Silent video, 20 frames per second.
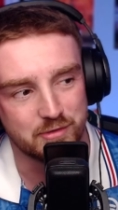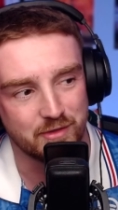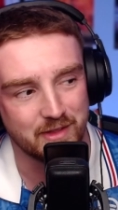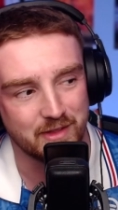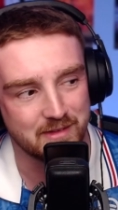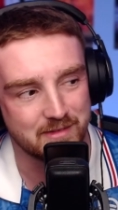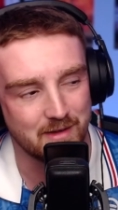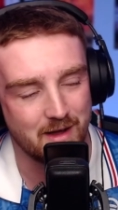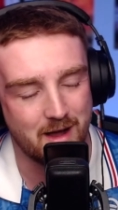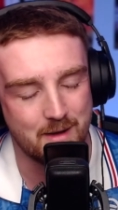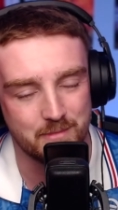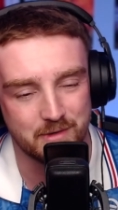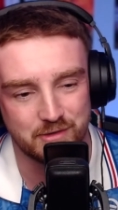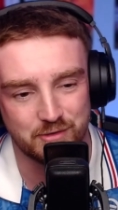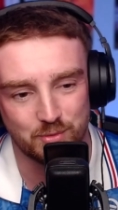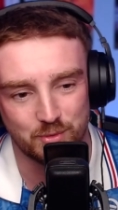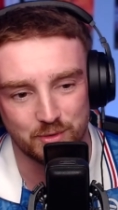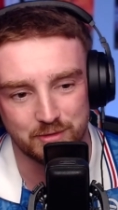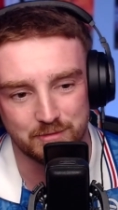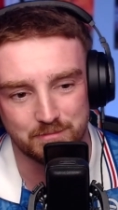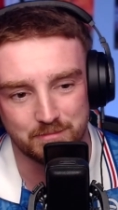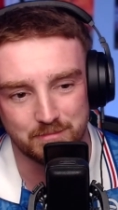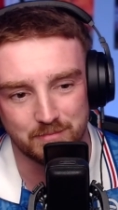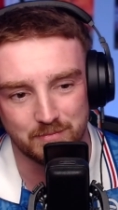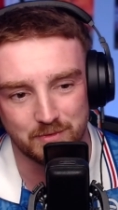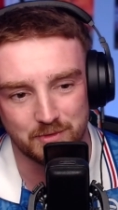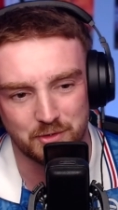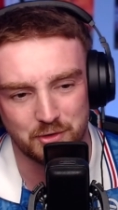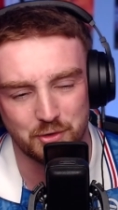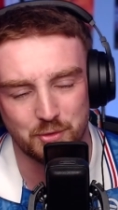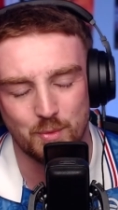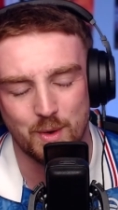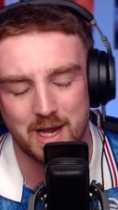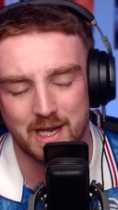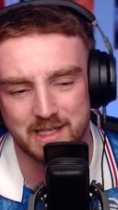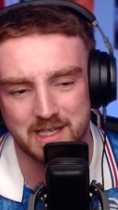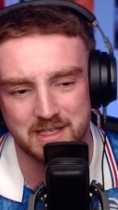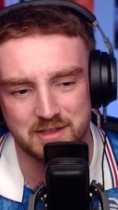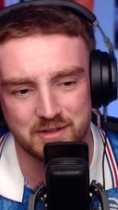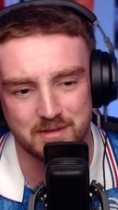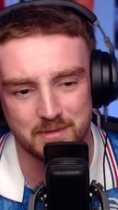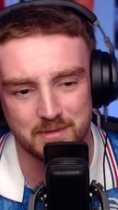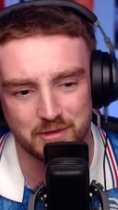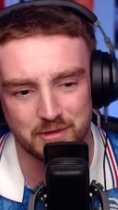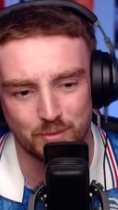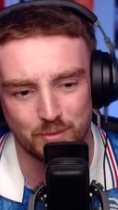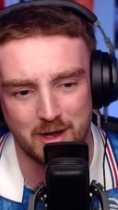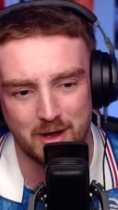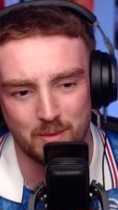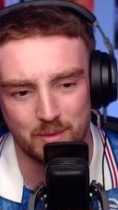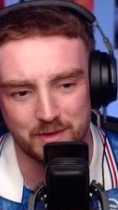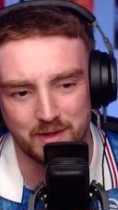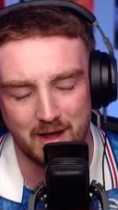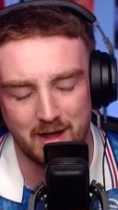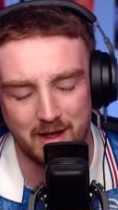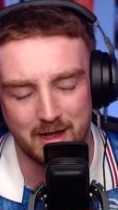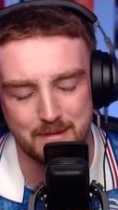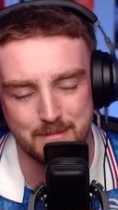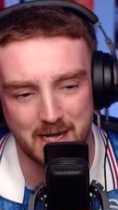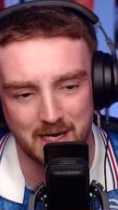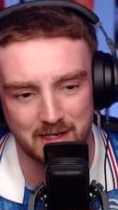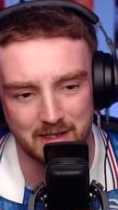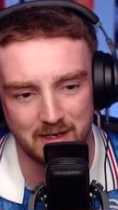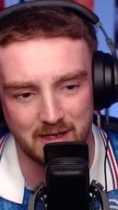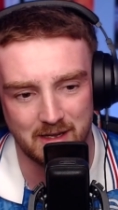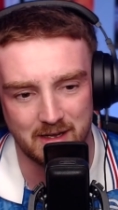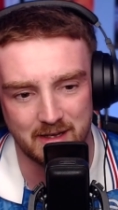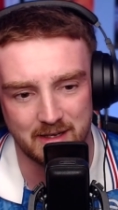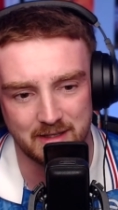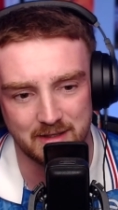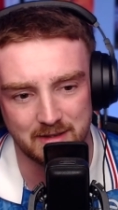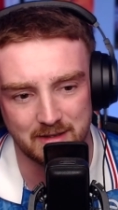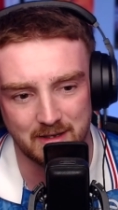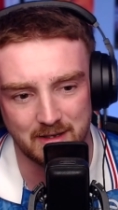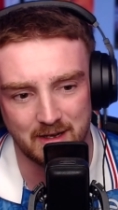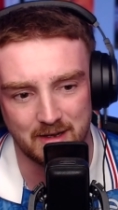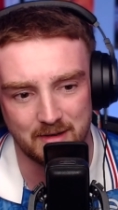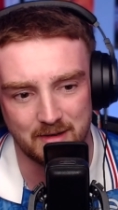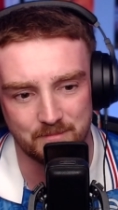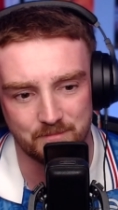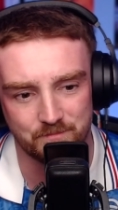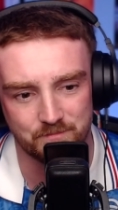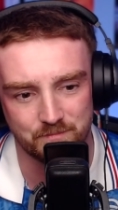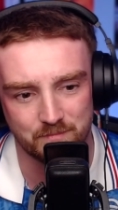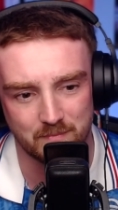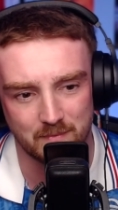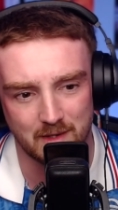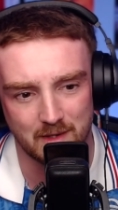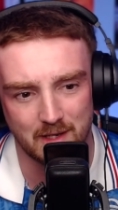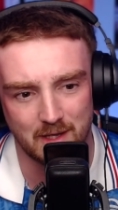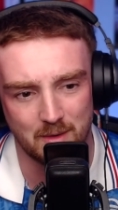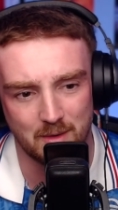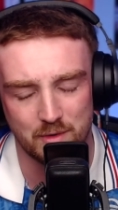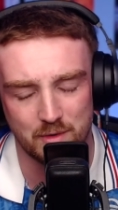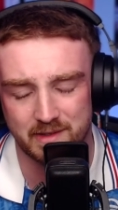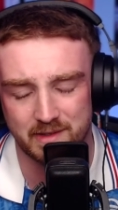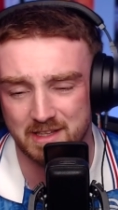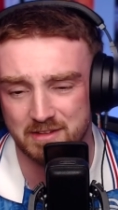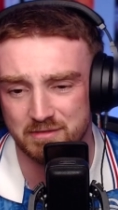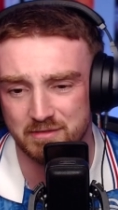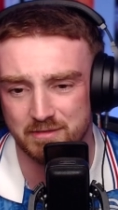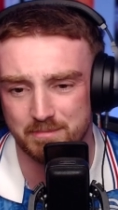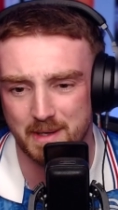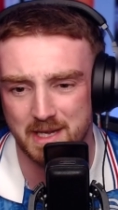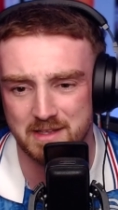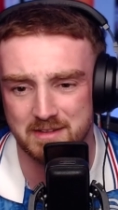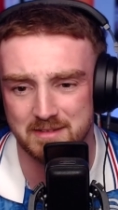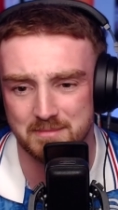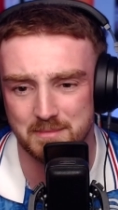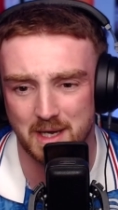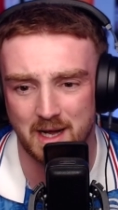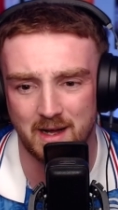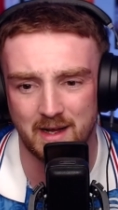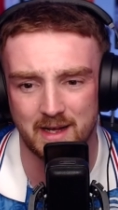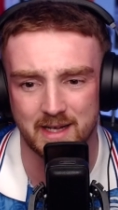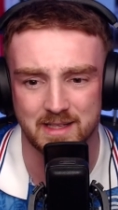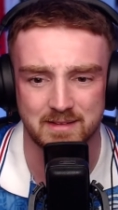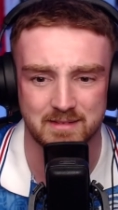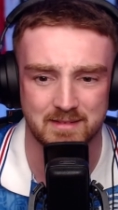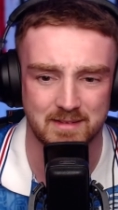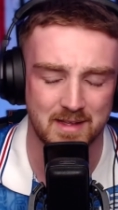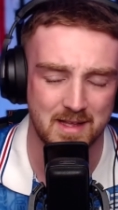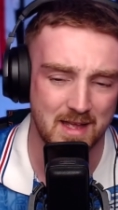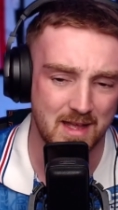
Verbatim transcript: think Damus would do well against them as well with the high back line. Um, I wanted to get some space in behind.